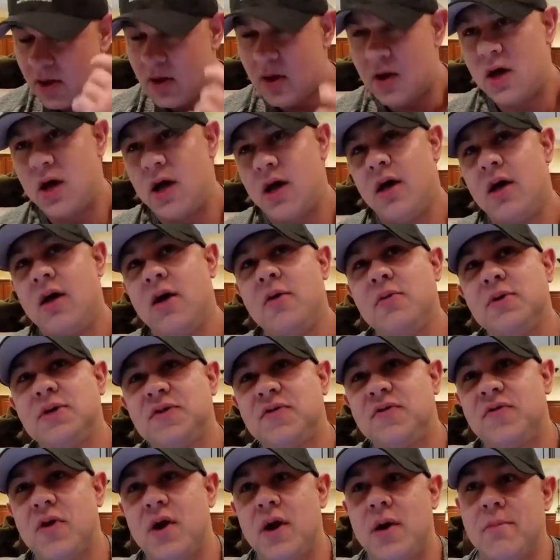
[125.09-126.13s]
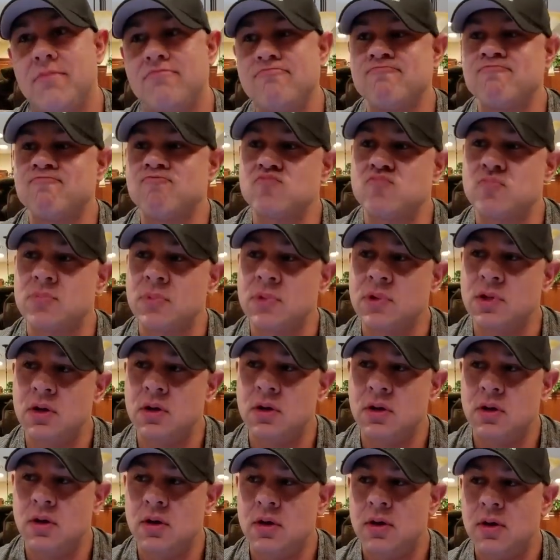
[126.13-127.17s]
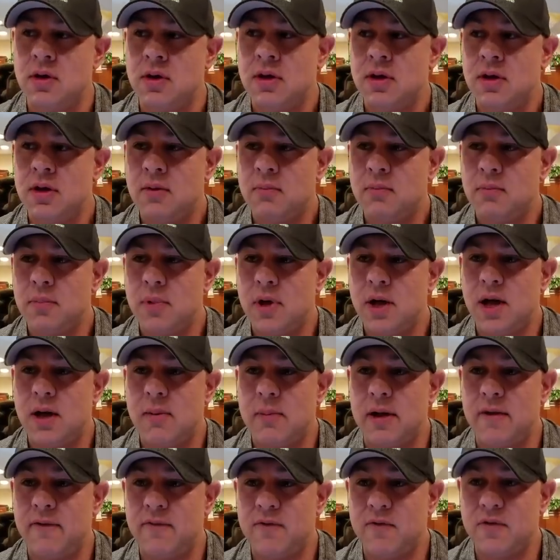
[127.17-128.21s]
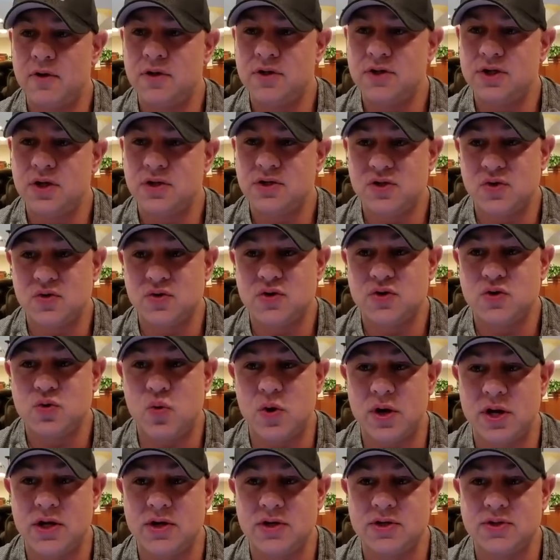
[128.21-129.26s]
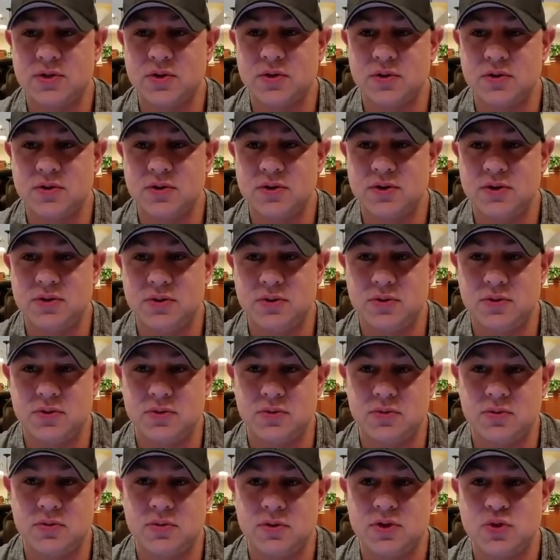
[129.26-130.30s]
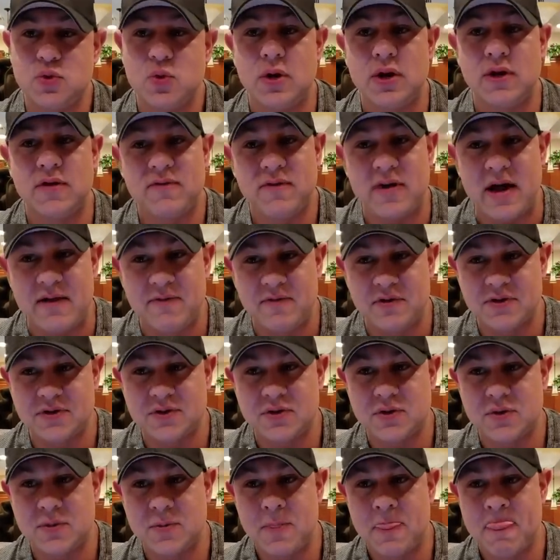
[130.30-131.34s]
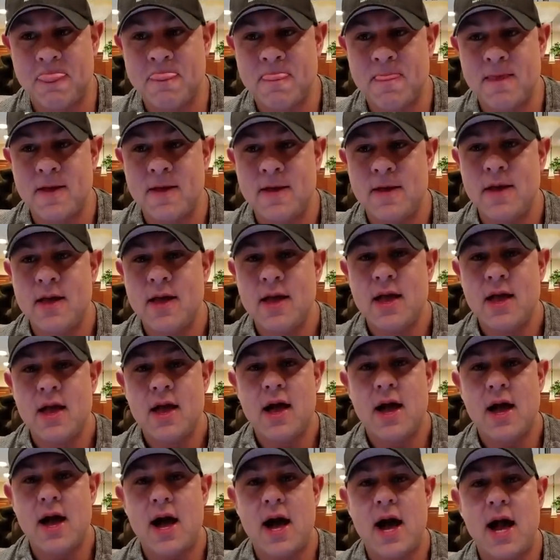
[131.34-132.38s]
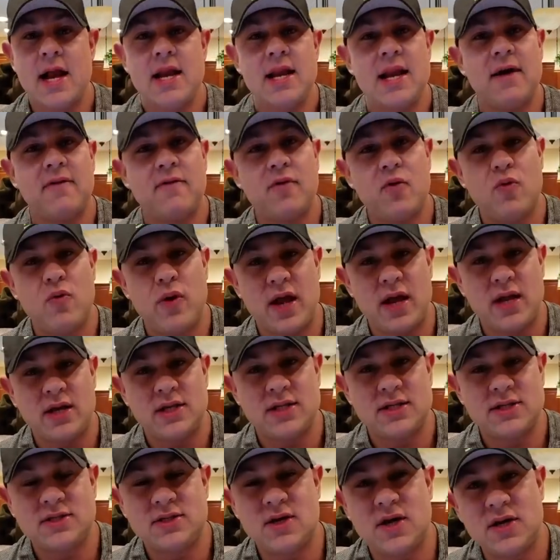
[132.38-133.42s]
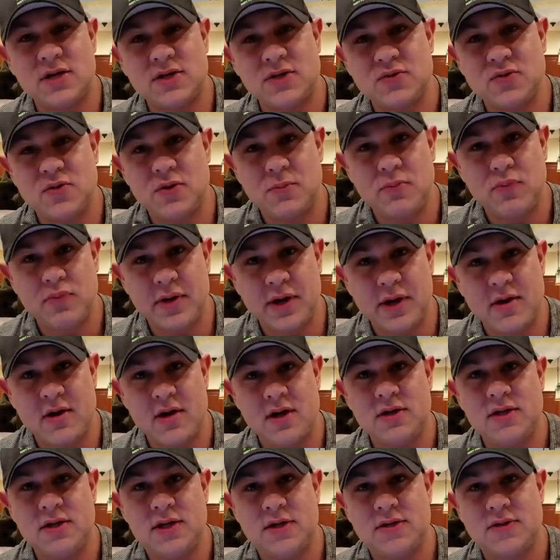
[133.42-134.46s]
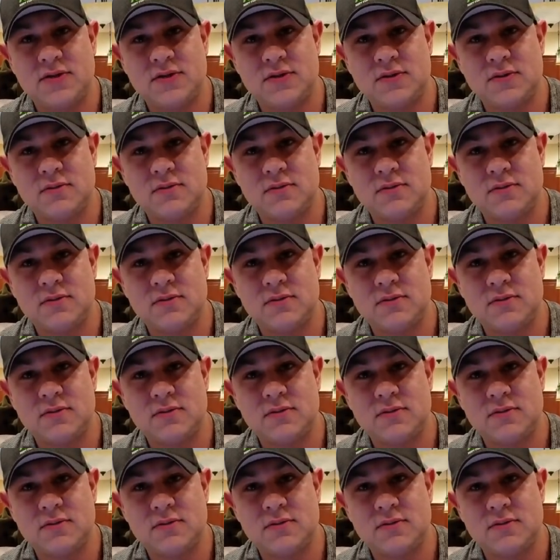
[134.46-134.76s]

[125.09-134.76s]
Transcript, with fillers: Uh, it was from... Uh, my first show, so twenty years old to twenty-five years old, I never ran testosterone pre-contest.